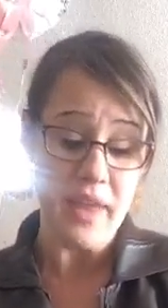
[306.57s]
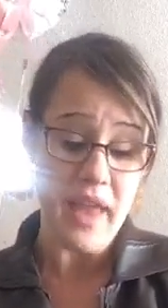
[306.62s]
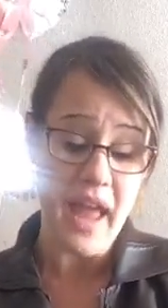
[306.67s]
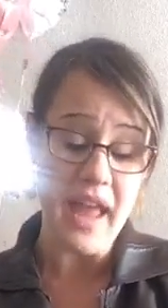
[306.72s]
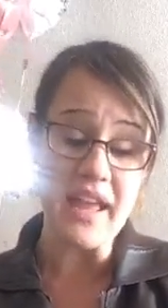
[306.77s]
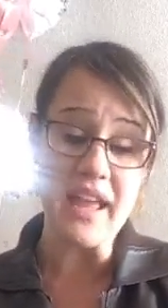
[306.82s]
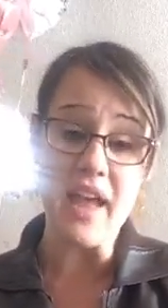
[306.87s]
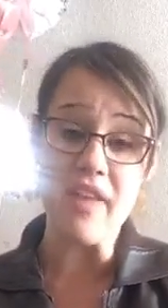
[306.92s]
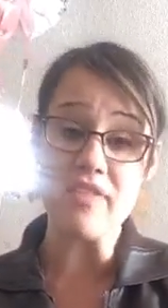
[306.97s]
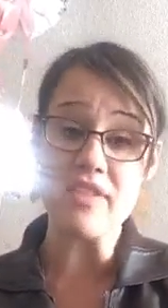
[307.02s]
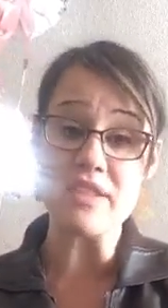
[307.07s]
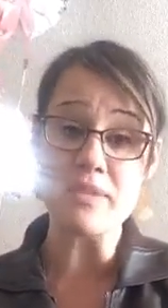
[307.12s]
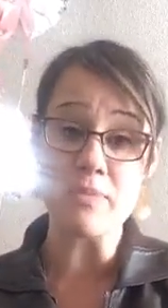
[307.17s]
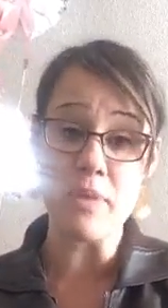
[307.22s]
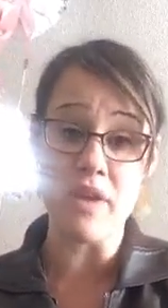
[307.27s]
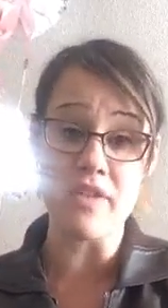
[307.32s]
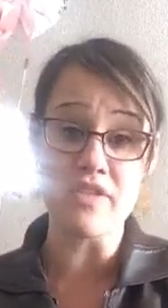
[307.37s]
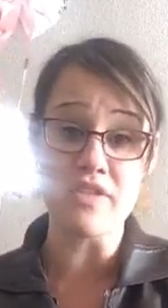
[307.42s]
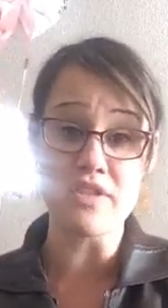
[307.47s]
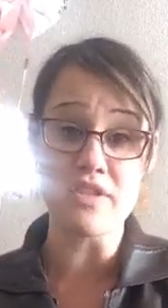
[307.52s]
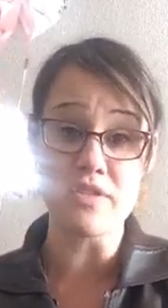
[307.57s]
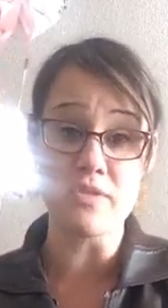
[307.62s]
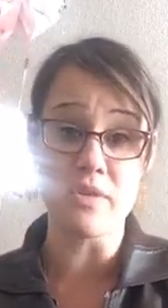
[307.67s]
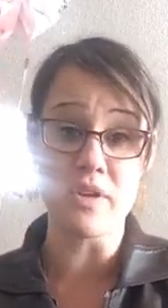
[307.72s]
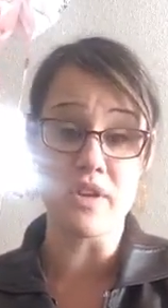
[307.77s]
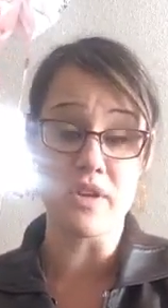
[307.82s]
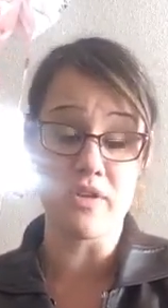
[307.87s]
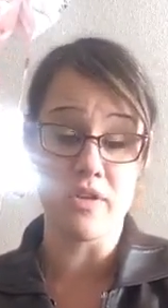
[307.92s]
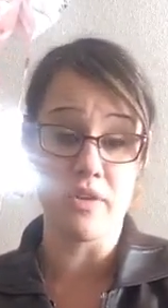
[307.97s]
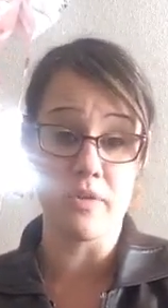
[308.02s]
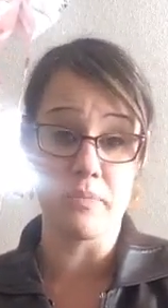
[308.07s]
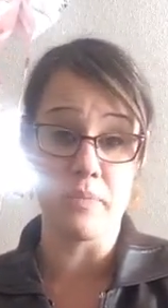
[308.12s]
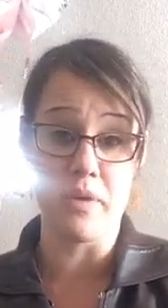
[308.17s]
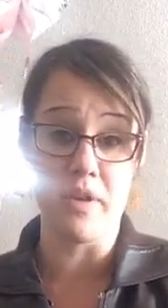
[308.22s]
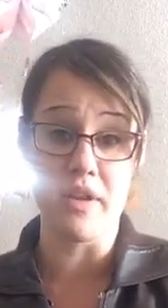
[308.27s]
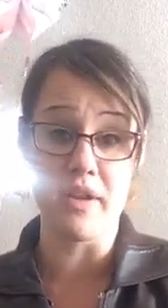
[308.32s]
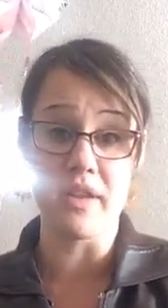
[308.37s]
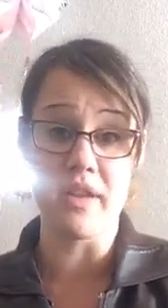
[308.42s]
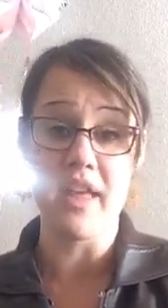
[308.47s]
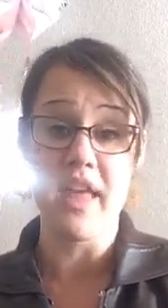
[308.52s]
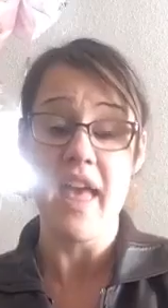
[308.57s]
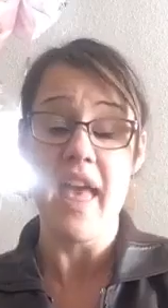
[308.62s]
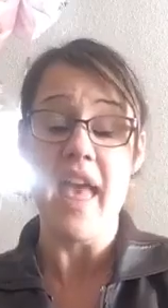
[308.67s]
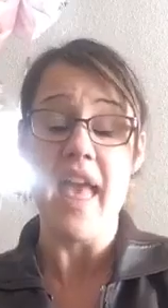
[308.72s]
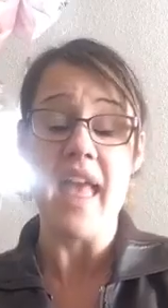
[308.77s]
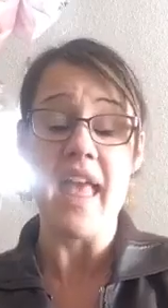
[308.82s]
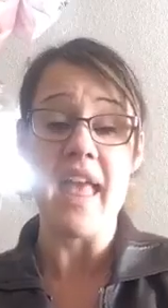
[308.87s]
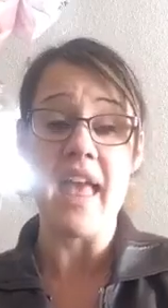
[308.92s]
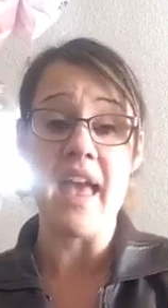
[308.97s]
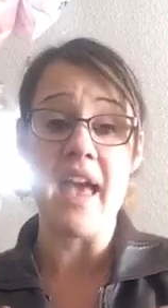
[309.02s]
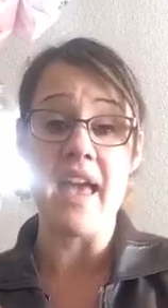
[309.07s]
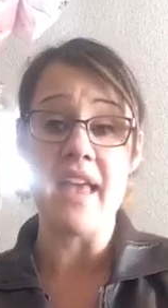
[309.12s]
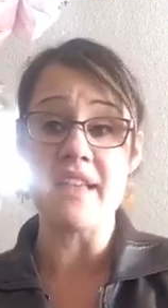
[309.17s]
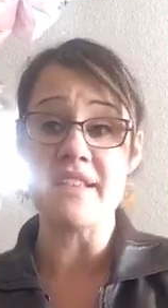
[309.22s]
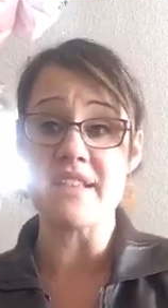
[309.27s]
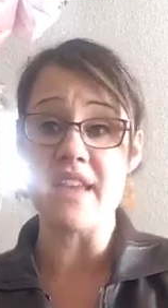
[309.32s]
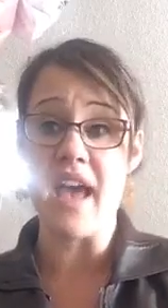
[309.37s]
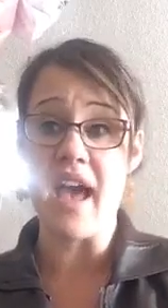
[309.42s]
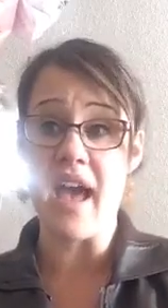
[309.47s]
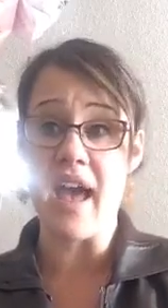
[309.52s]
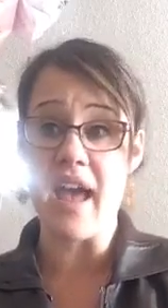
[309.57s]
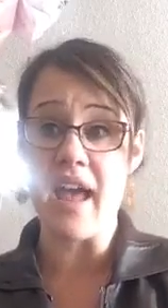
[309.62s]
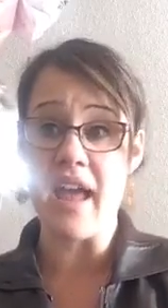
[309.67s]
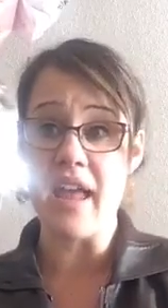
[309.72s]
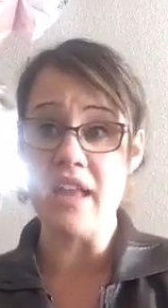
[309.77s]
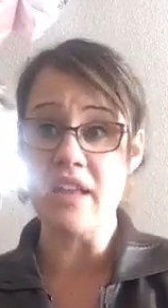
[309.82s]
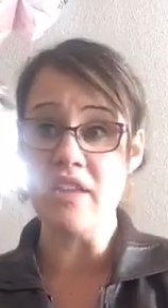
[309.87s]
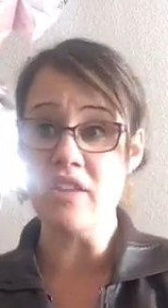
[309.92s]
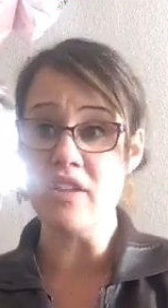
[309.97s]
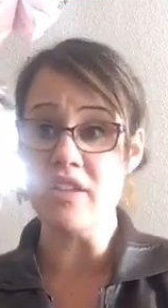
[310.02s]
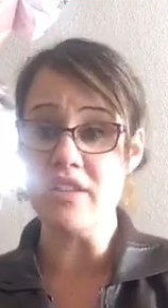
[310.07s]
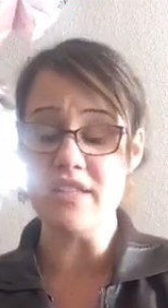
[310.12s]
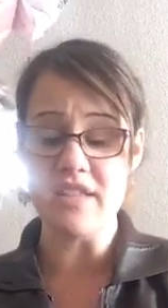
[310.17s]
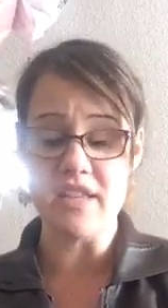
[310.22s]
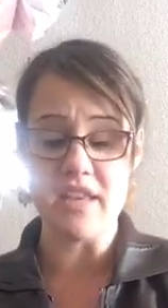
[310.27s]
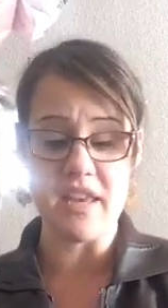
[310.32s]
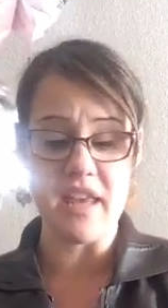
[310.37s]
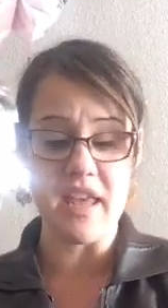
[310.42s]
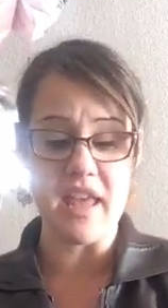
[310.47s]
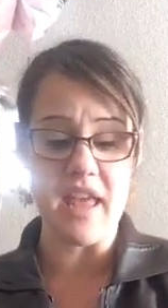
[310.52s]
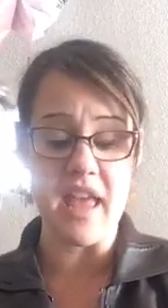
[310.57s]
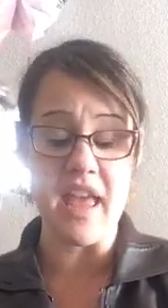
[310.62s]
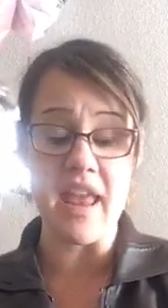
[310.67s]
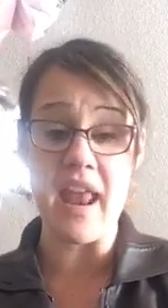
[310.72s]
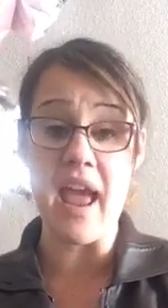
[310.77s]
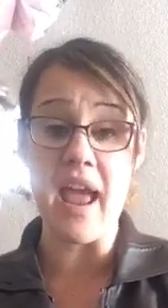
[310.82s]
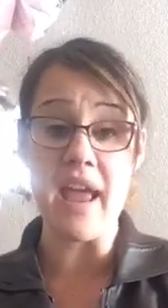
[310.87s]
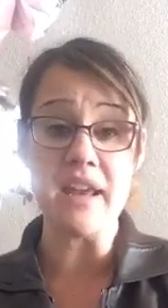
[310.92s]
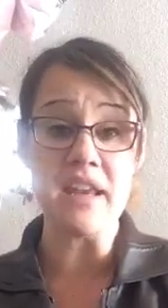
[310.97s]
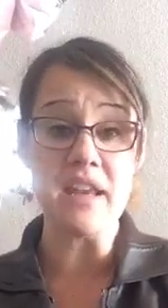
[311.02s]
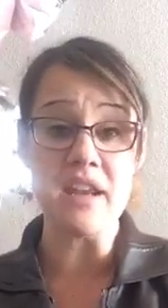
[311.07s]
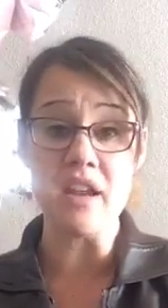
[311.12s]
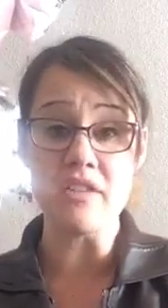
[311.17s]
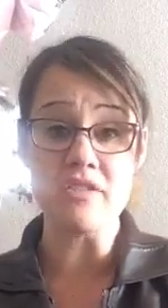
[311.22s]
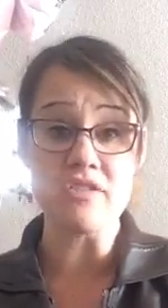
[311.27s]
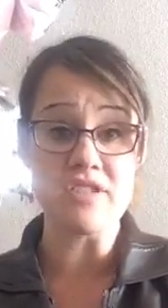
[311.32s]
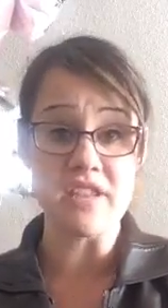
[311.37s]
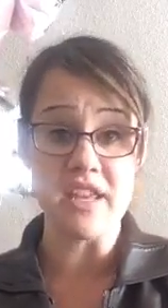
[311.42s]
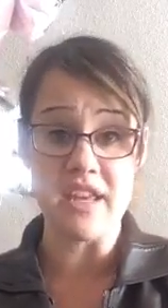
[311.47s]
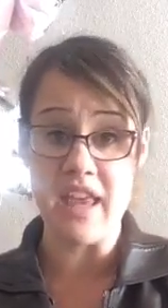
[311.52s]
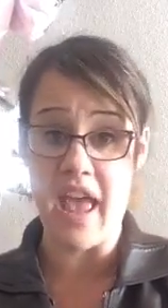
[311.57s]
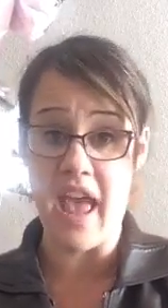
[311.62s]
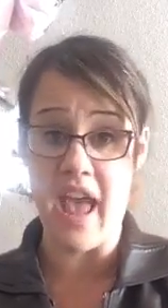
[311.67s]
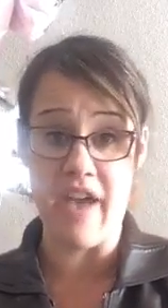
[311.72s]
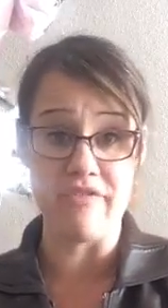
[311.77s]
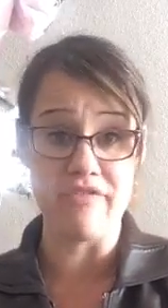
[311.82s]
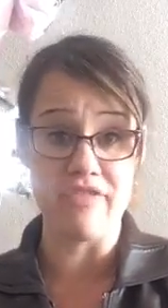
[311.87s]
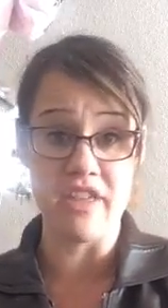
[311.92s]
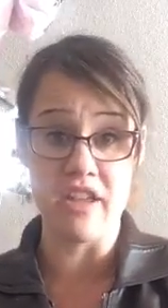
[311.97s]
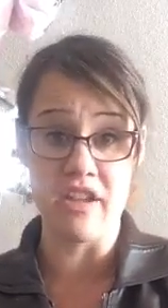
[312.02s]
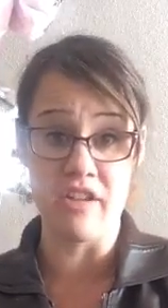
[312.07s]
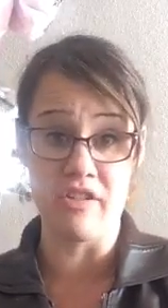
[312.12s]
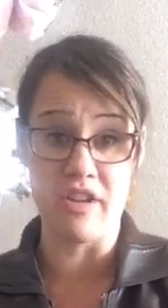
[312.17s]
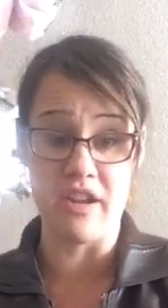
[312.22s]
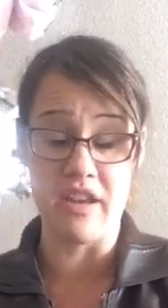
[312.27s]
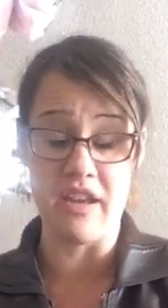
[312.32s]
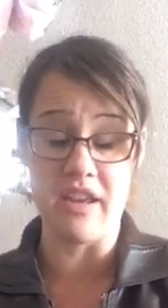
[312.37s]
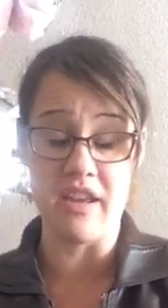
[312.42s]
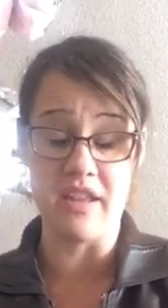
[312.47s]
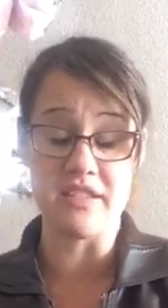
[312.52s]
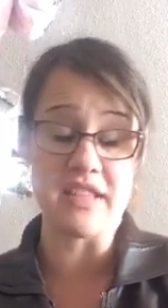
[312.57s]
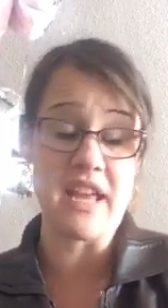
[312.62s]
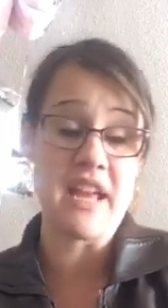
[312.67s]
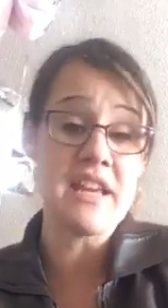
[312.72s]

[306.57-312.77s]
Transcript: I got in this Martha Stewart cookbook and I looked in it and I didn't understand half the ingredients.